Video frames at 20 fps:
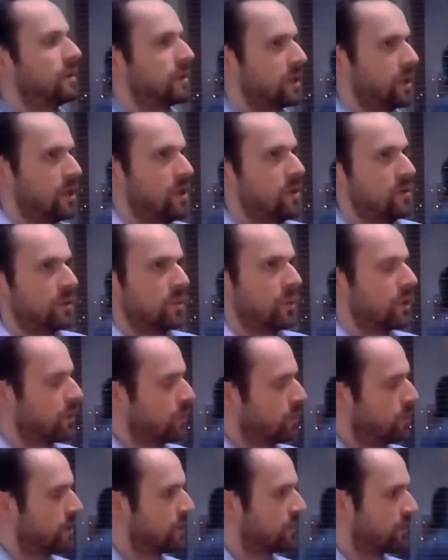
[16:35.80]
to use one of
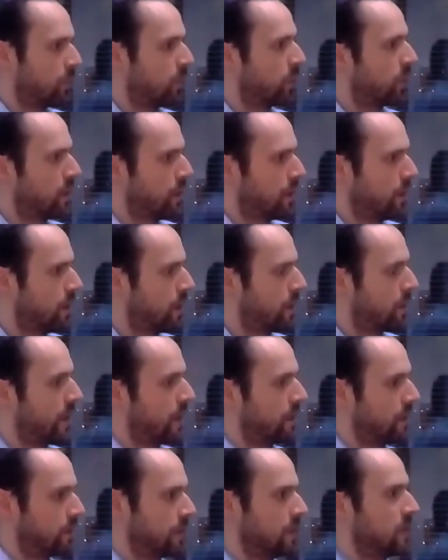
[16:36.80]
the words from one of the earlier
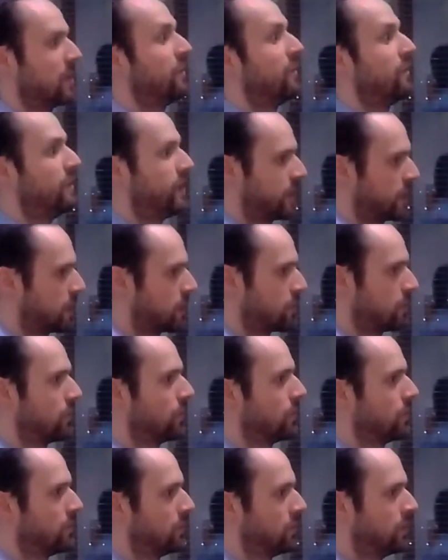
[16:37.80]
panels, it's a
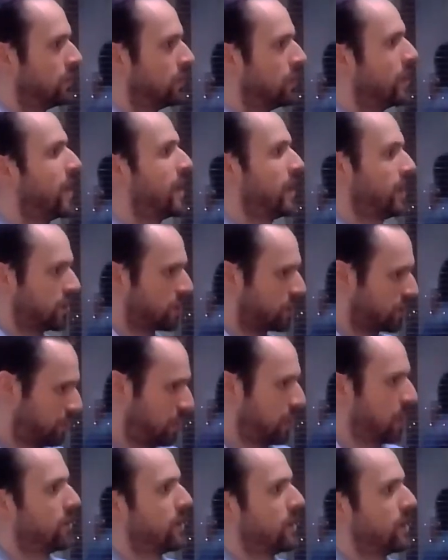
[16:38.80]
visceral
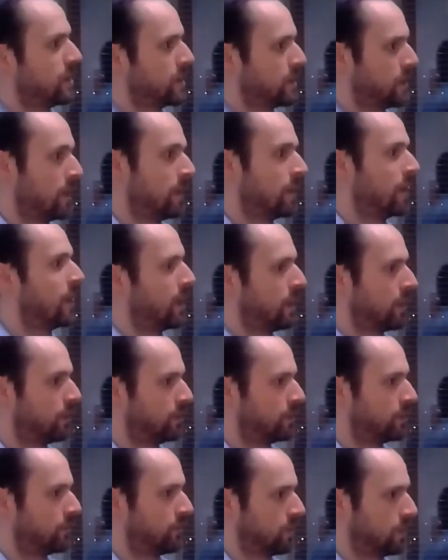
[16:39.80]
experience in the
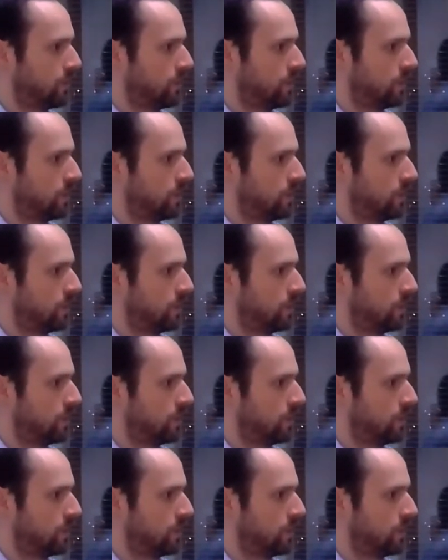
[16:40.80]
language of Otto.